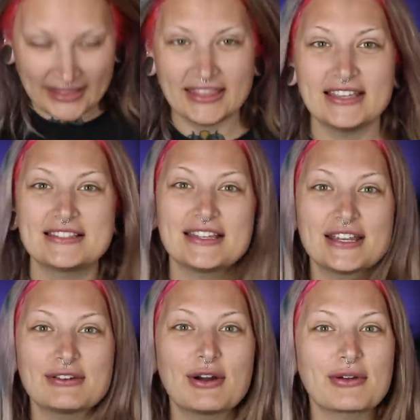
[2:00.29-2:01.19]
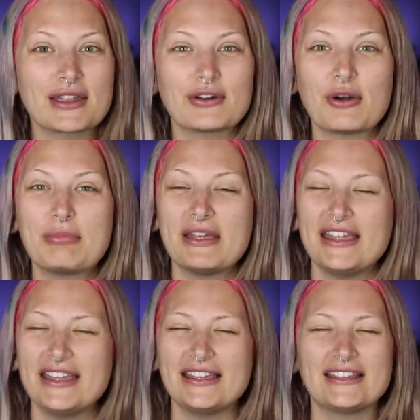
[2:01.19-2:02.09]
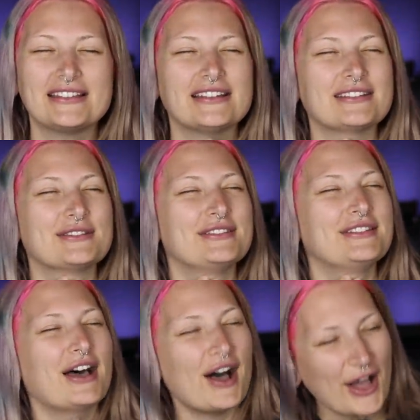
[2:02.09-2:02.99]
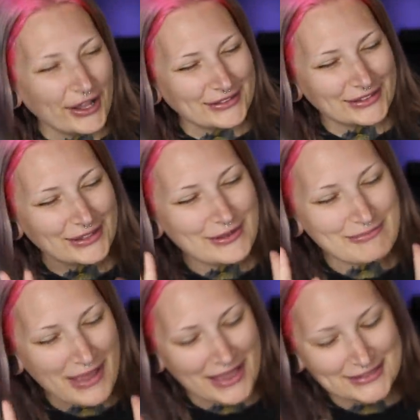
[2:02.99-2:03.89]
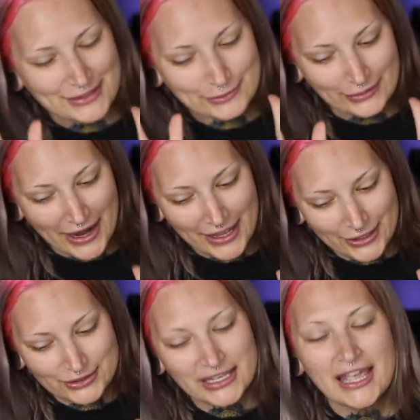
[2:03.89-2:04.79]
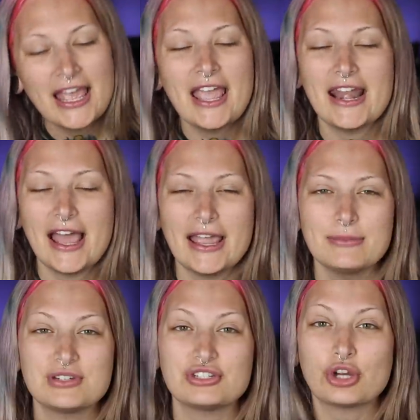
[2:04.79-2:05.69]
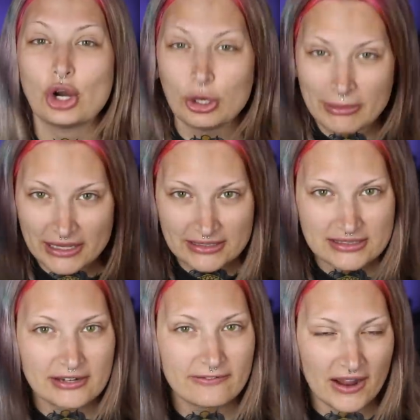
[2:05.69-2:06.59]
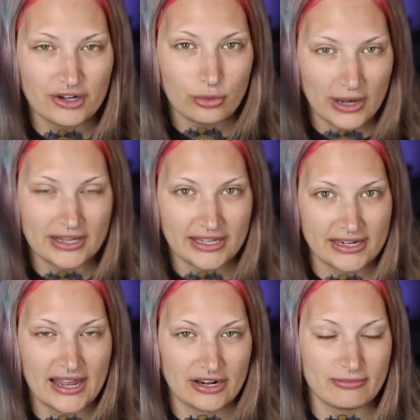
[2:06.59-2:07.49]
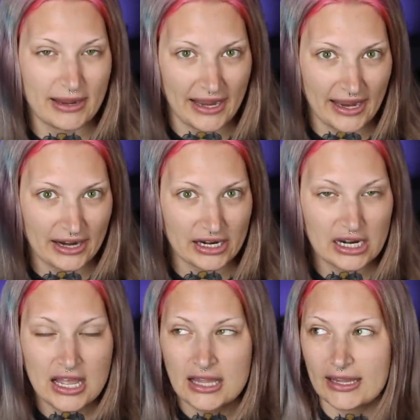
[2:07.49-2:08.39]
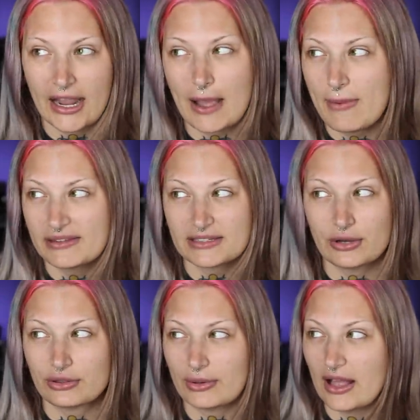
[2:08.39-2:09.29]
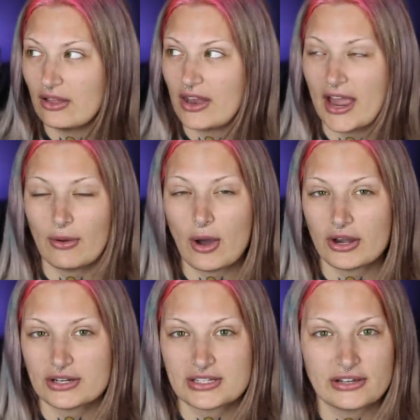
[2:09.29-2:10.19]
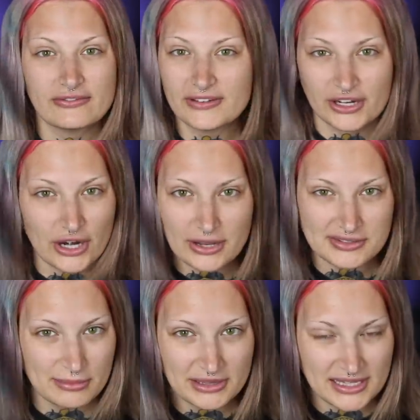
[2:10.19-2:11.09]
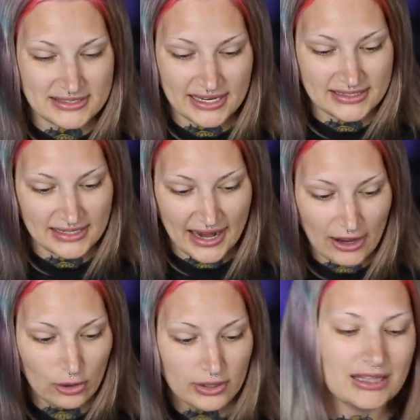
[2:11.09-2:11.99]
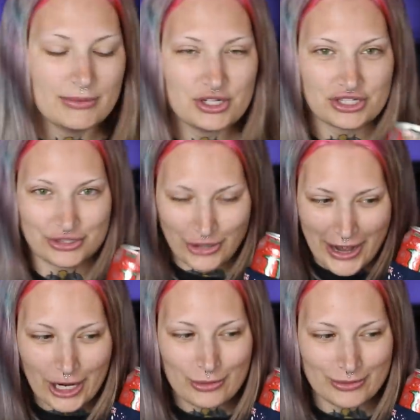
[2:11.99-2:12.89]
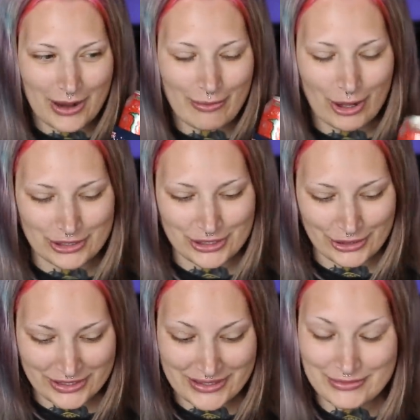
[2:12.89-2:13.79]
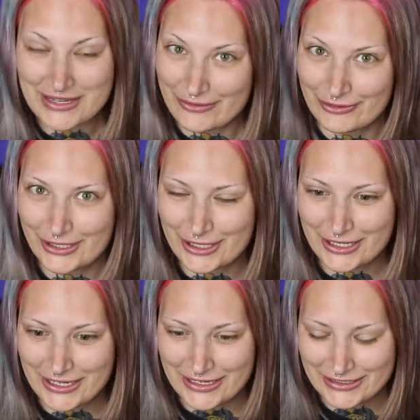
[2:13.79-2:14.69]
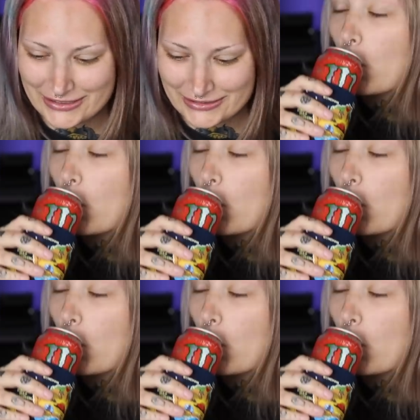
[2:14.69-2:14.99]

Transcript: this Iroiro pink, does not mess around, and I am determined to find a way to get it out of my hair. Like, I'm about to go through hell and high water to figure out something that takes it out. Let me just crack open my monster because I'm definitely gonna need it.